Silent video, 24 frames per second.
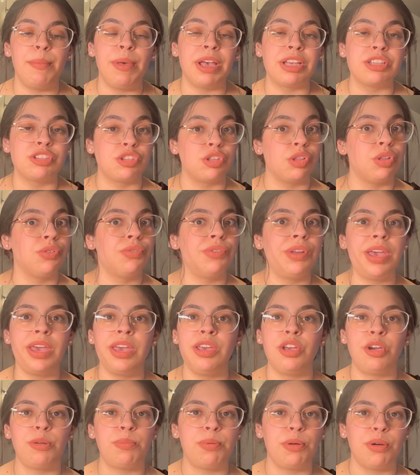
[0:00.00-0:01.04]
excluding
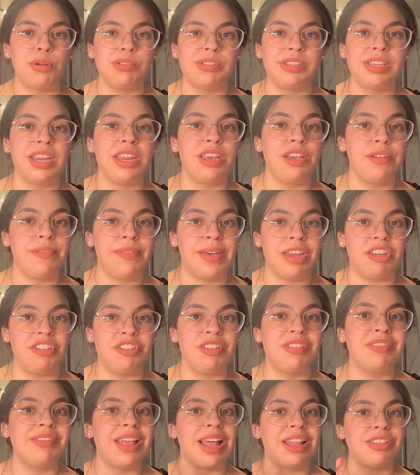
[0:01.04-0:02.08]
your protein and your
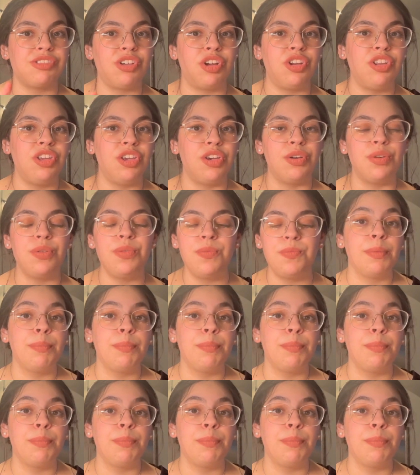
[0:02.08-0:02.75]
veggies, that's on you.